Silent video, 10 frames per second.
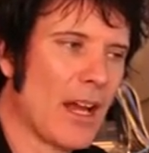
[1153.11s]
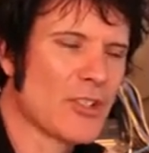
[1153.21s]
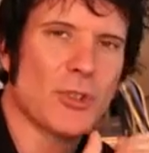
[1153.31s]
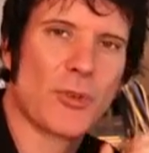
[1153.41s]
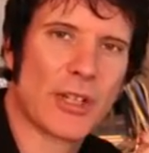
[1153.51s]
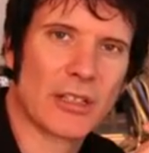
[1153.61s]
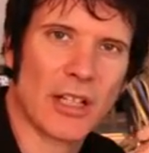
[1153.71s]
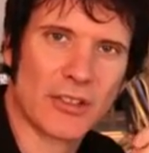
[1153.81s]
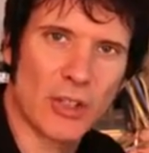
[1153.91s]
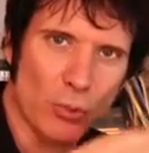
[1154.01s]
I still think
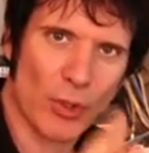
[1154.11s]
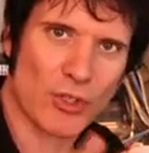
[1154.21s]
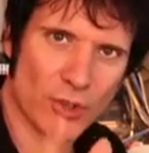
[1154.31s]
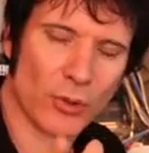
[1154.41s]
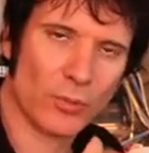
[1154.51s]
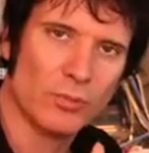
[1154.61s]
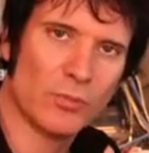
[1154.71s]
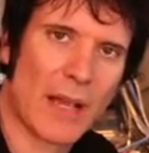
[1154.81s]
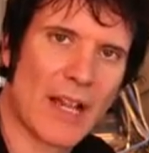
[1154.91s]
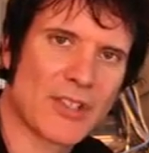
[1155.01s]
like the original
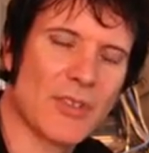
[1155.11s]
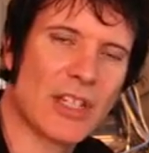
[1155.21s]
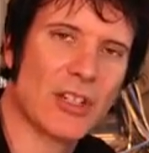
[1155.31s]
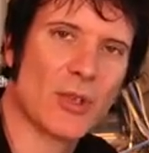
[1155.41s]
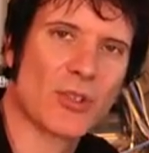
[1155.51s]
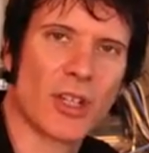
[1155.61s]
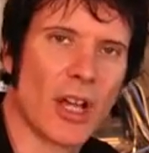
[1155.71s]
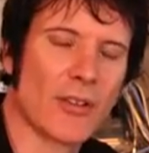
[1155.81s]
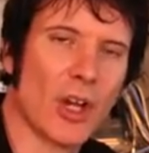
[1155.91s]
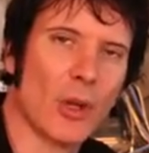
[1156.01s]
passive EQs are
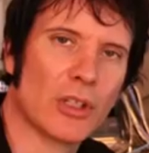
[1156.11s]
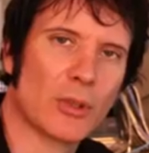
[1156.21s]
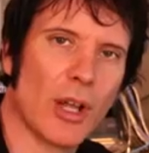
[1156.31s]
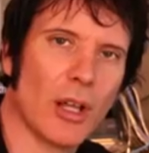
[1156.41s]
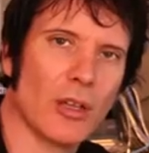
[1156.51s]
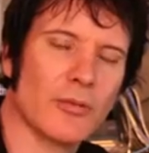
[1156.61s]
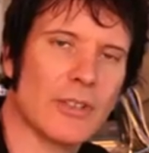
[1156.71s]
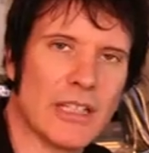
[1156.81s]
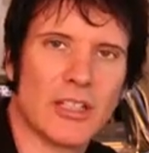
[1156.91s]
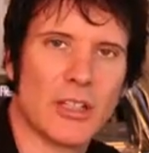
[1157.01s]
kind of the holy grail
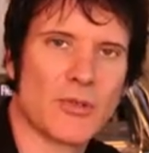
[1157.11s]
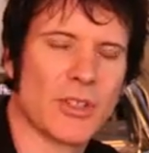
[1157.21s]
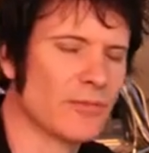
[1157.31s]
of EQs.